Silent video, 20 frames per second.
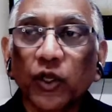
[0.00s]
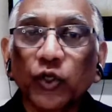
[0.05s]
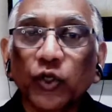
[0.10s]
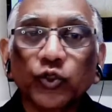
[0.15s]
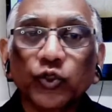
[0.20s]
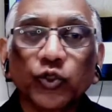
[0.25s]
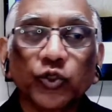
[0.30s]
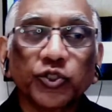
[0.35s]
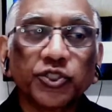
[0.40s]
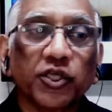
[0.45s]

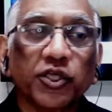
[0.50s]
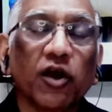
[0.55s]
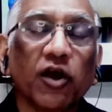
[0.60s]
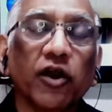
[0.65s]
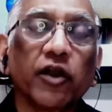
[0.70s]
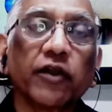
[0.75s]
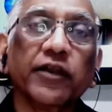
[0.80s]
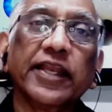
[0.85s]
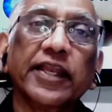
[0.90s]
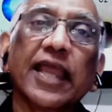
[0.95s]
So
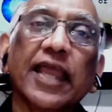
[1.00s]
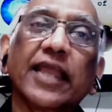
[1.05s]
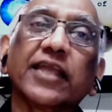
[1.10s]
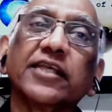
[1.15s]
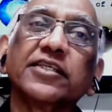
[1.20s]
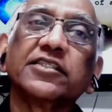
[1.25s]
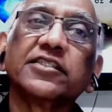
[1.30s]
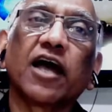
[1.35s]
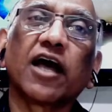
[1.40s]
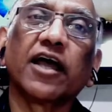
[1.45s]
her neck
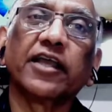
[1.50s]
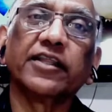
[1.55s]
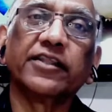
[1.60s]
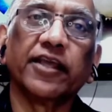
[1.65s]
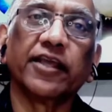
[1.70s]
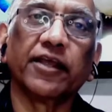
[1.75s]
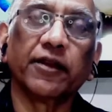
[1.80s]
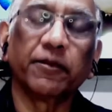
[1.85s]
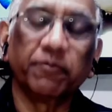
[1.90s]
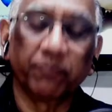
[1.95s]
is tied
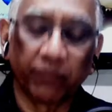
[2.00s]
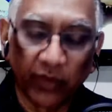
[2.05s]
there.